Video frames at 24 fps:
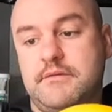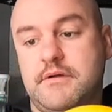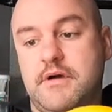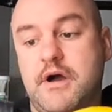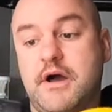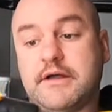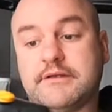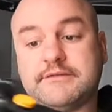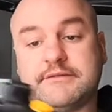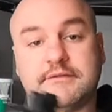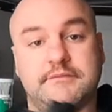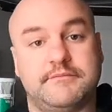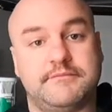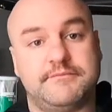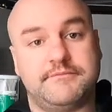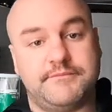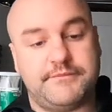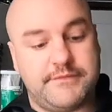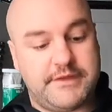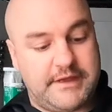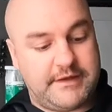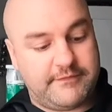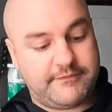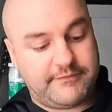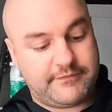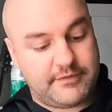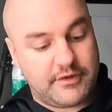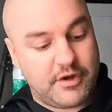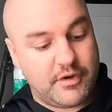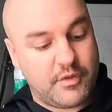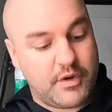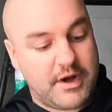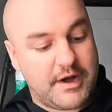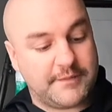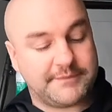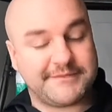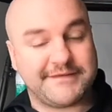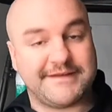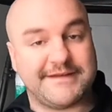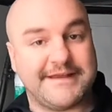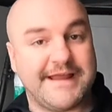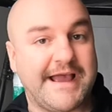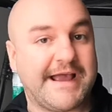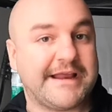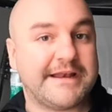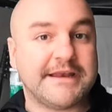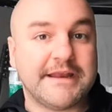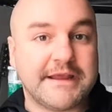awesome. They flow up to
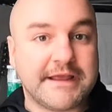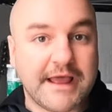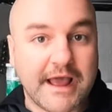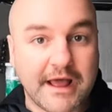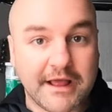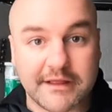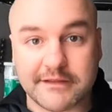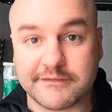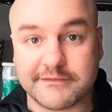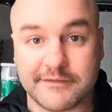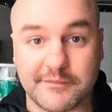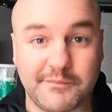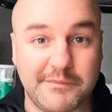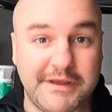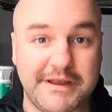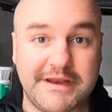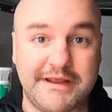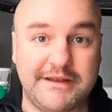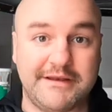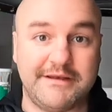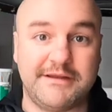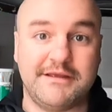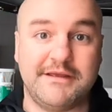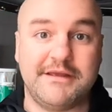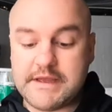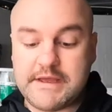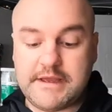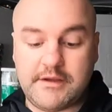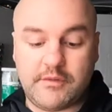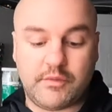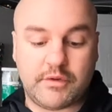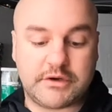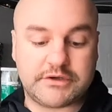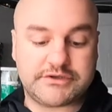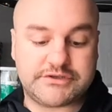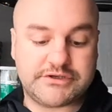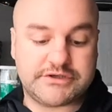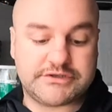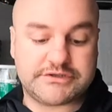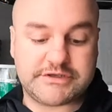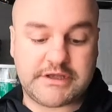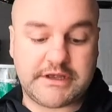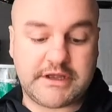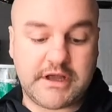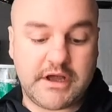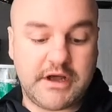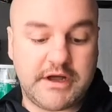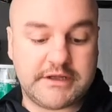90 gallons a minute. Works just
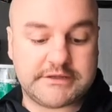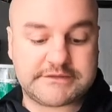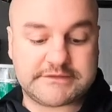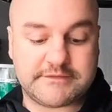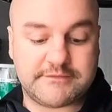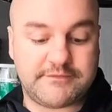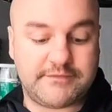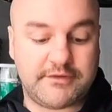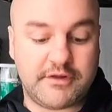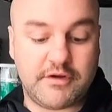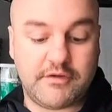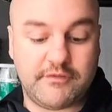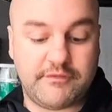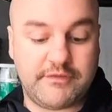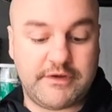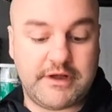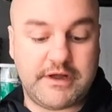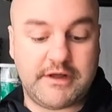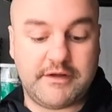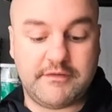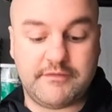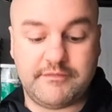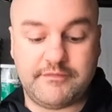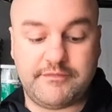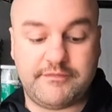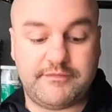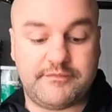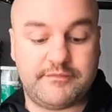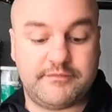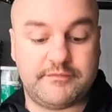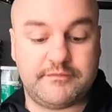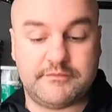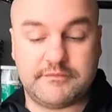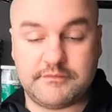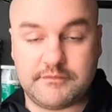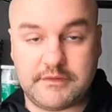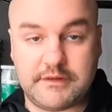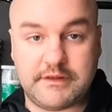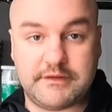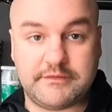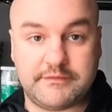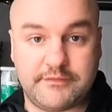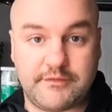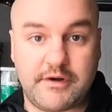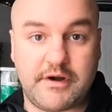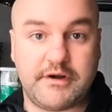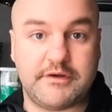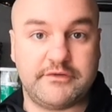like a Hudson float valve,
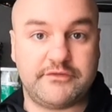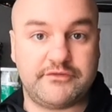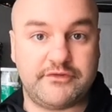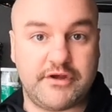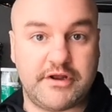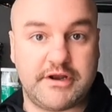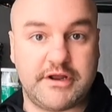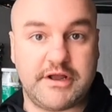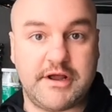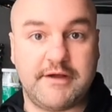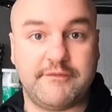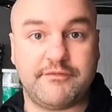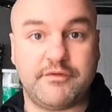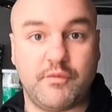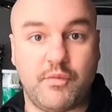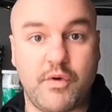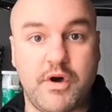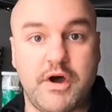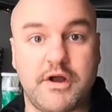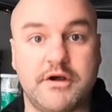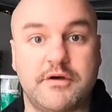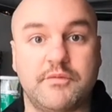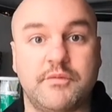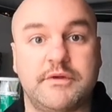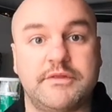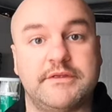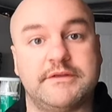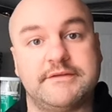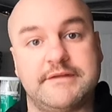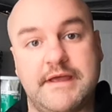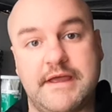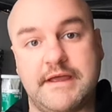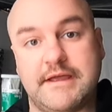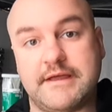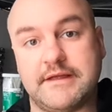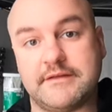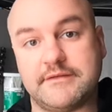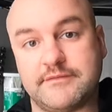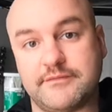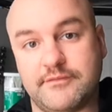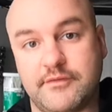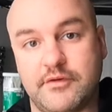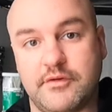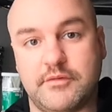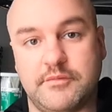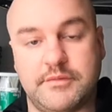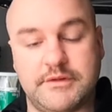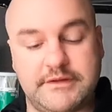as far as shutting off the water when the tank gets
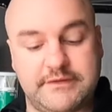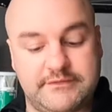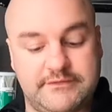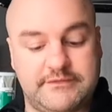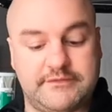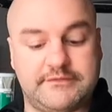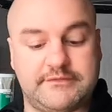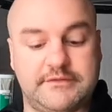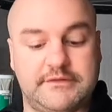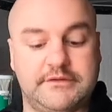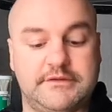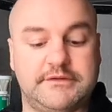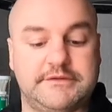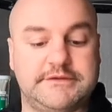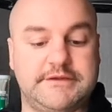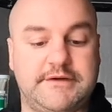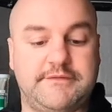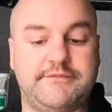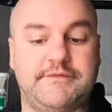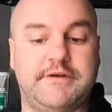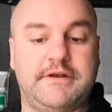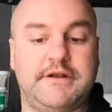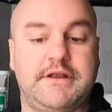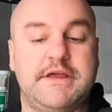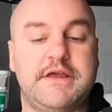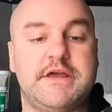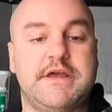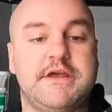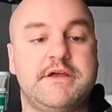full, but it's just a little different.